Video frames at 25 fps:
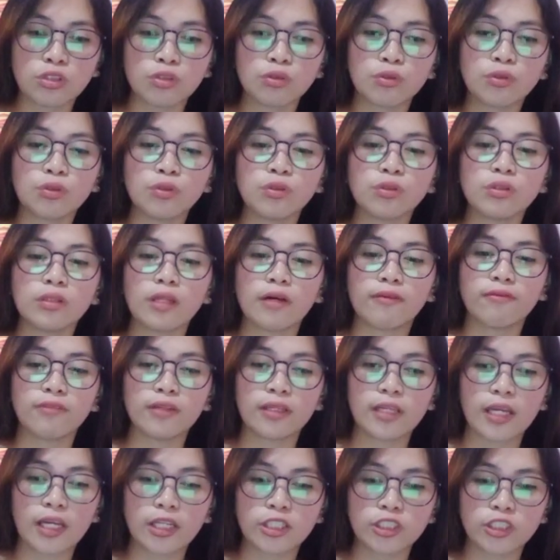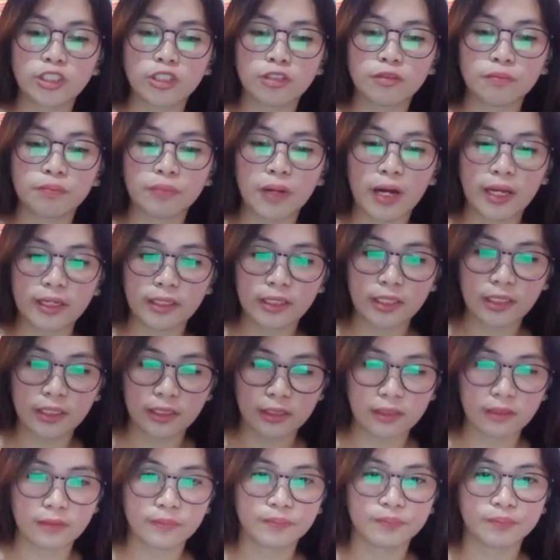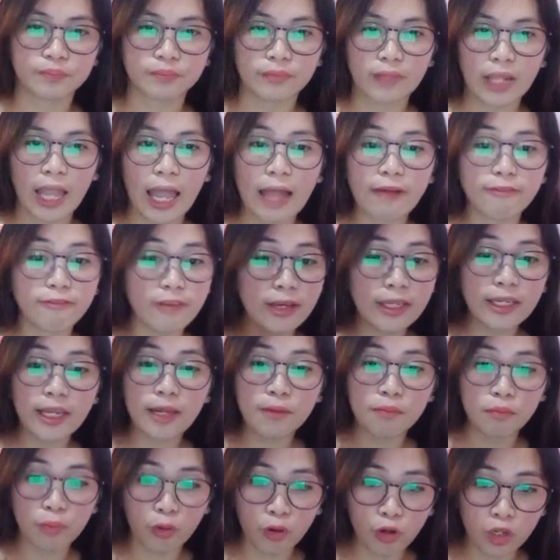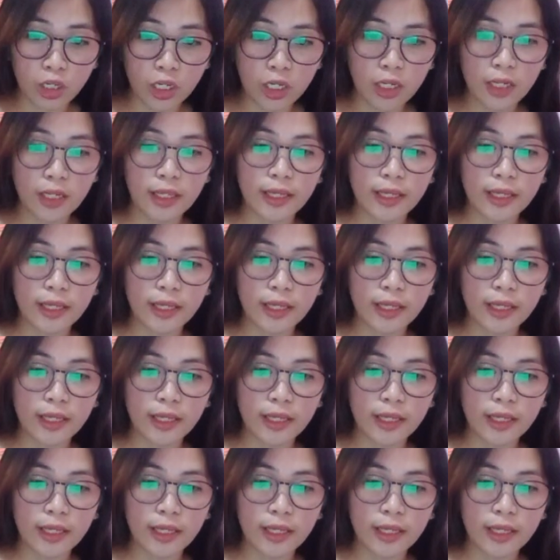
to navigation panel available